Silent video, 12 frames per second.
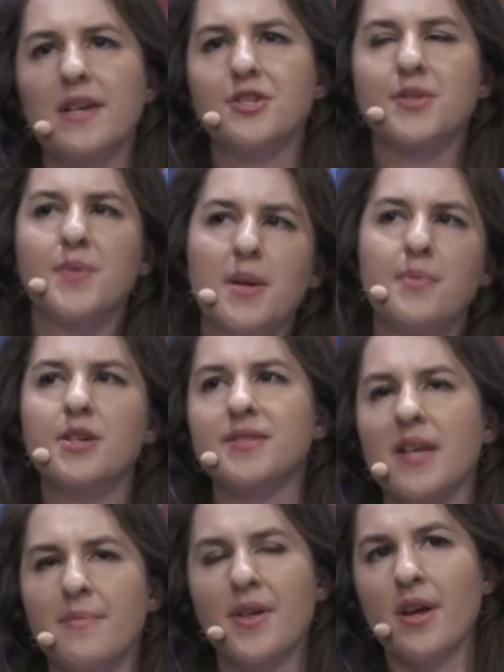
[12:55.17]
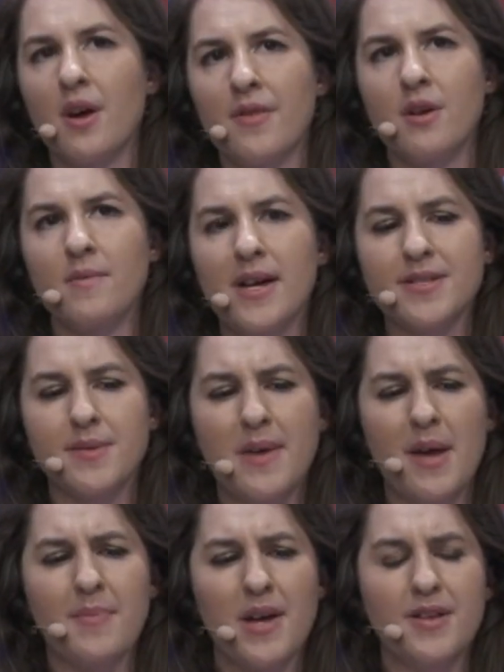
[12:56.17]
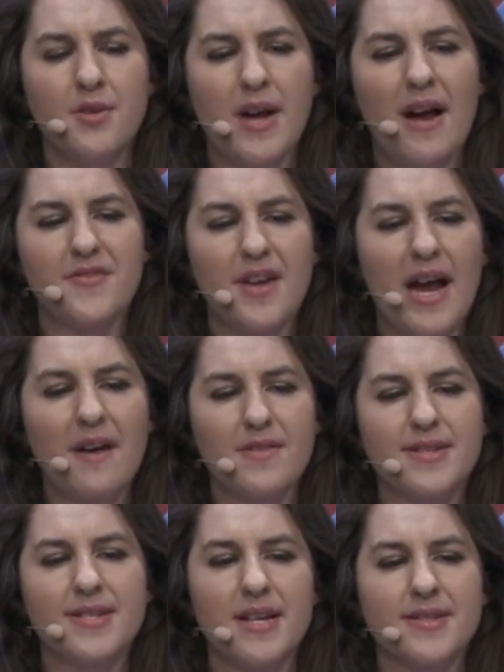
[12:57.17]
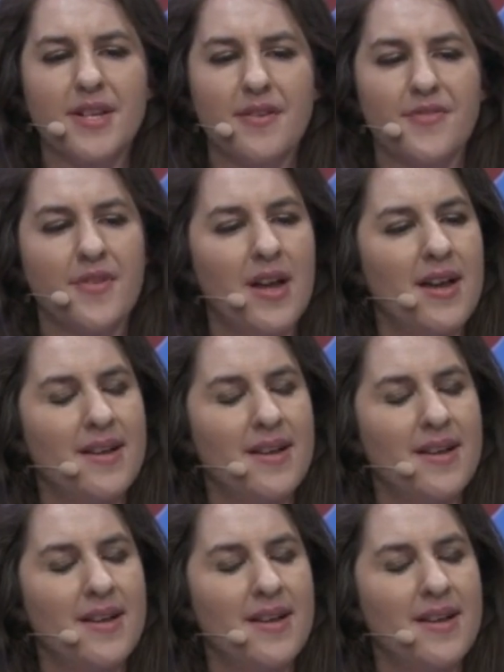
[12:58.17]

and they just want to put something on their resume. But you have to have a sense of,